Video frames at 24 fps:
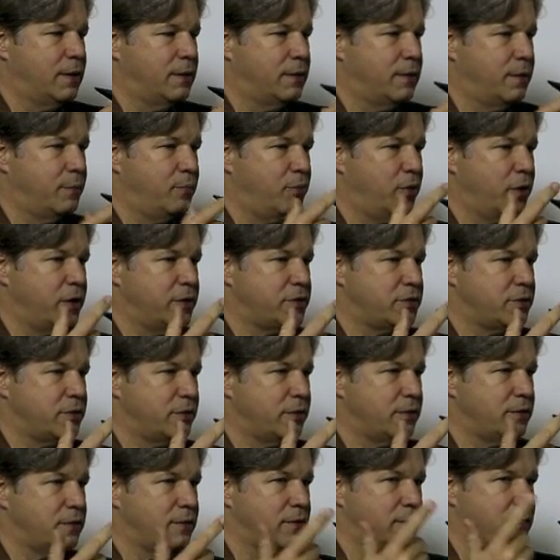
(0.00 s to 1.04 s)
the
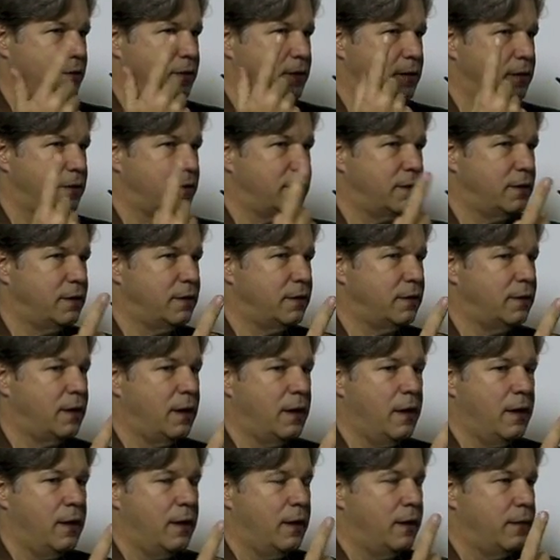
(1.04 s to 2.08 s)
pressure that the
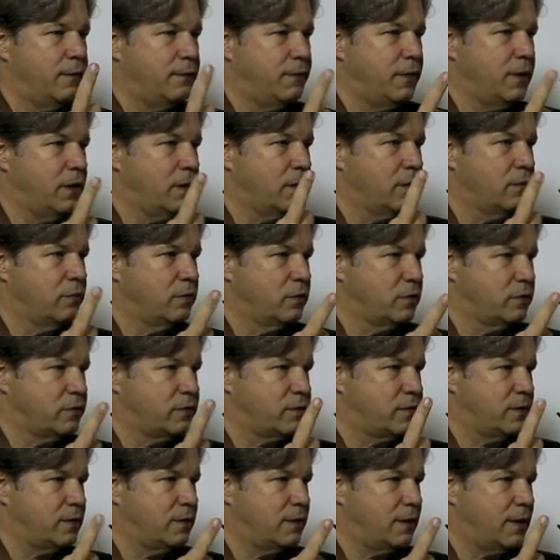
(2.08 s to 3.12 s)
finger
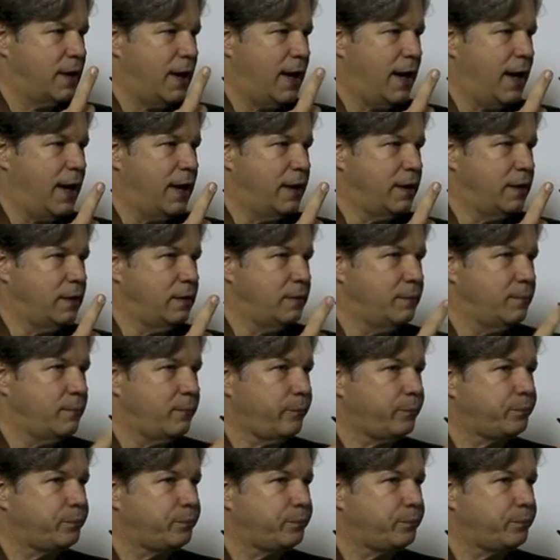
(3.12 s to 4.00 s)
was adding